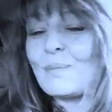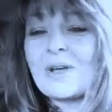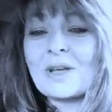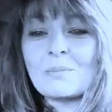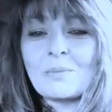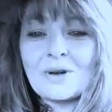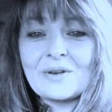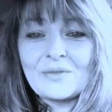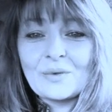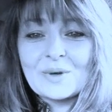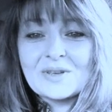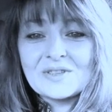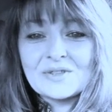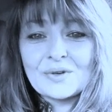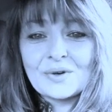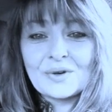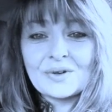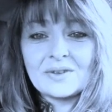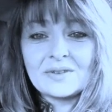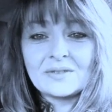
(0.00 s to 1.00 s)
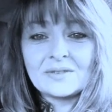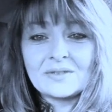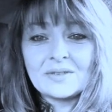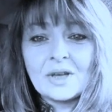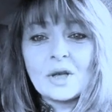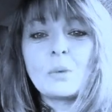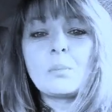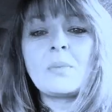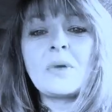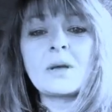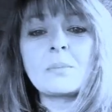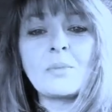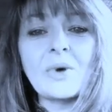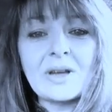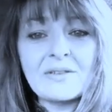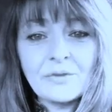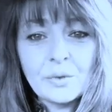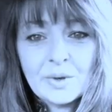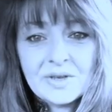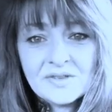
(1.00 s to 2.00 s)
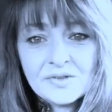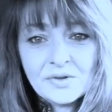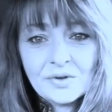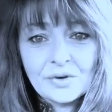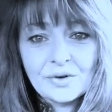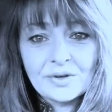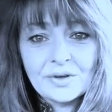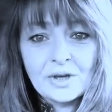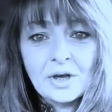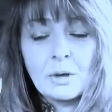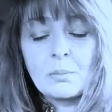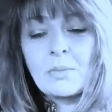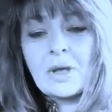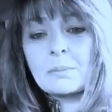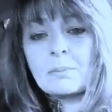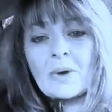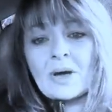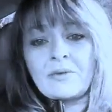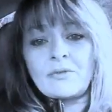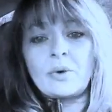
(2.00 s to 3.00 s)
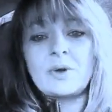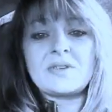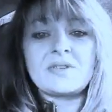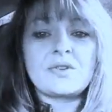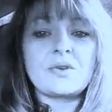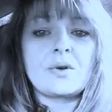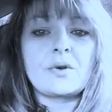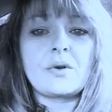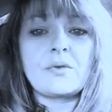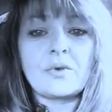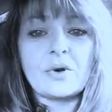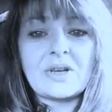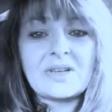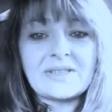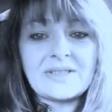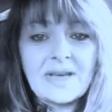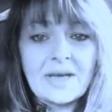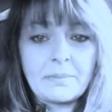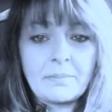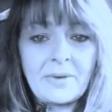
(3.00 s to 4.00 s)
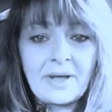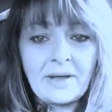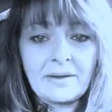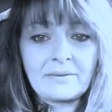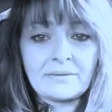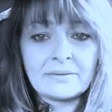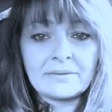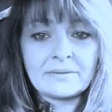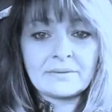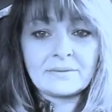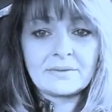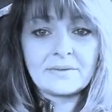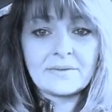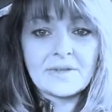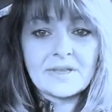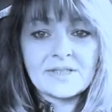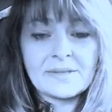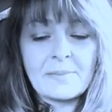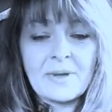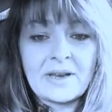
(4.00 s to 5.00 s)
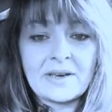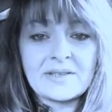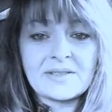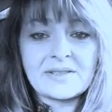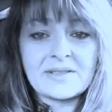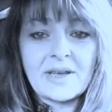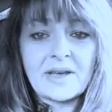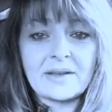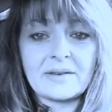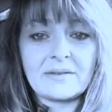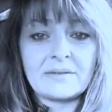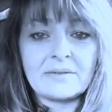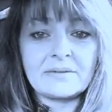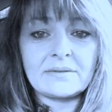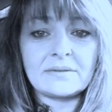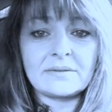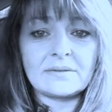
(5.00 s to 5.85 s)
Make my voice heard. Make my voice heard. Make my voice heard over a dead man? This man is dead.